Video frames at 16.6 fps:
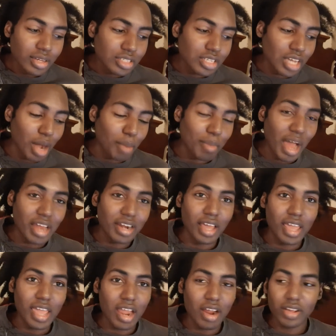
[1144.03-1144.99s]
Talking about
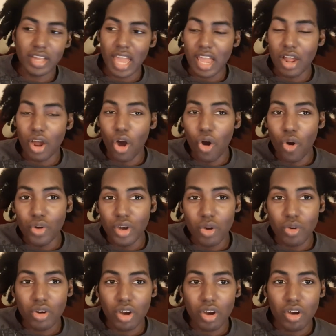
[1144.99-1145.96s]
the hair can't hold
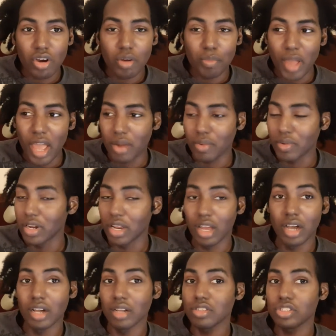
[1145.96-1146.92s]
no curl pattern.
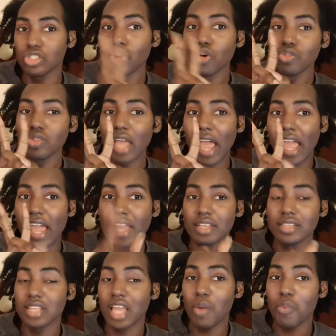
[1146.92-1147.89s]
Two
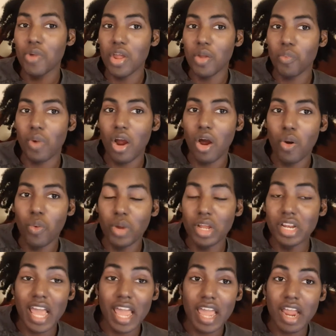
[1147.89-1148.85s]
things that went wrong
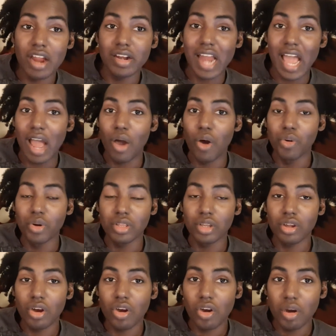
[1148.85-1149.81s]
with that hair not holding
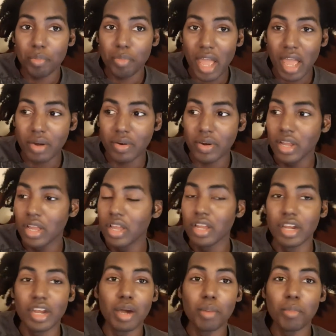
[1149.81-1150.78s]
the curl pattern.
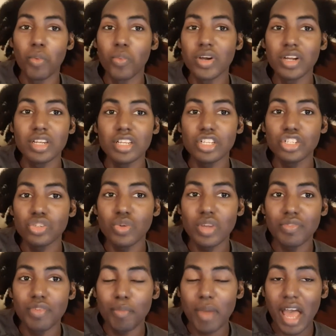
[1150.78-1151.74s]
Number one, did you
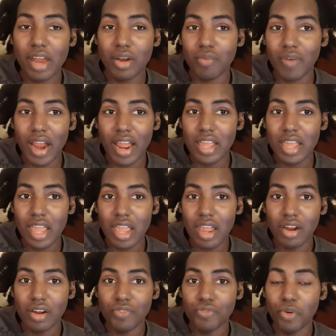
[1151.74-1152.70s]
even buy the right
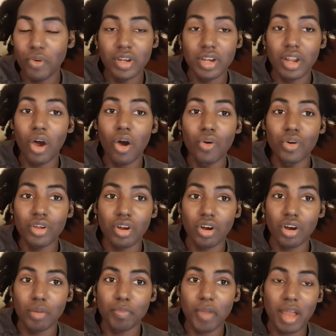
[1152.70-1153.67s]
hair for it to hold a
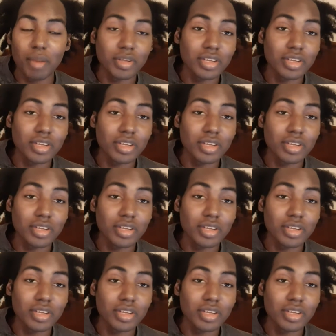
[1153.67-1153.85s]
curl pattern?